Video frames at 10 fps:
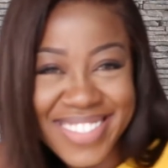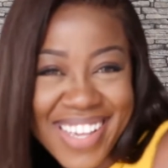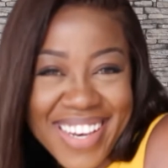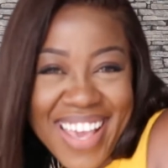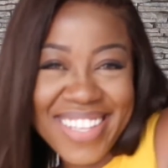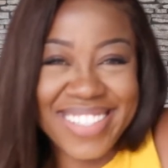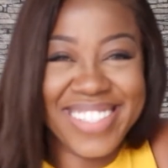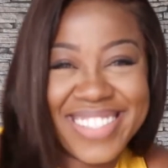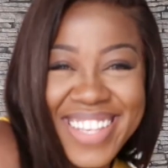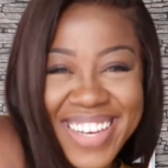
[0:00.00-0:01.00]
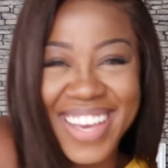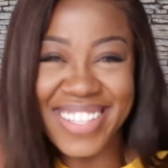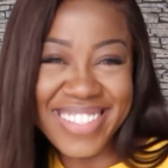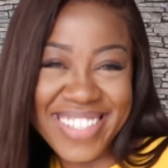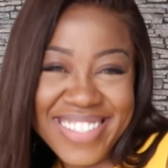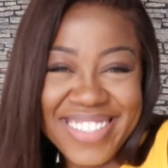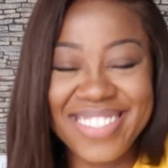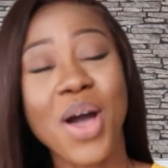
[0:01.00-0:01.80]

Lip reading: I like these. I